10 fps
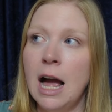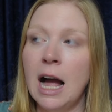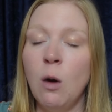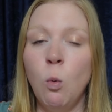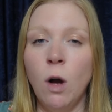
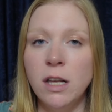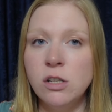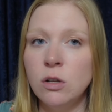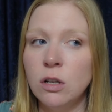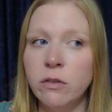I want
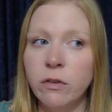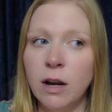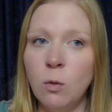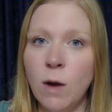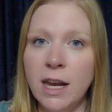to look for
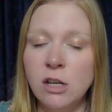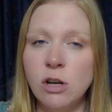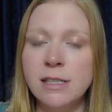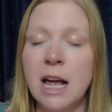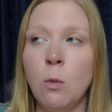a wedding
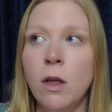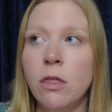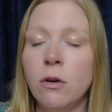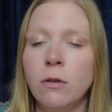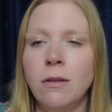dress. I went
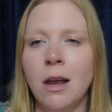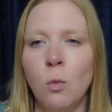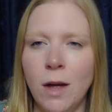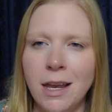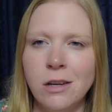through, not a
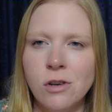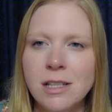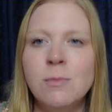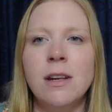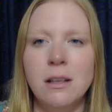wedding
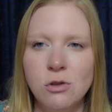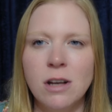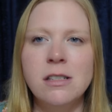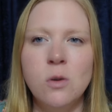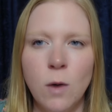dress, but a
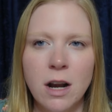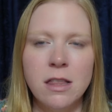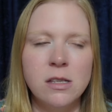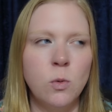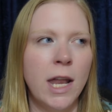dress to wear to
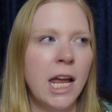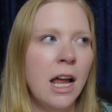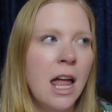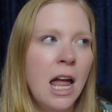this wedding.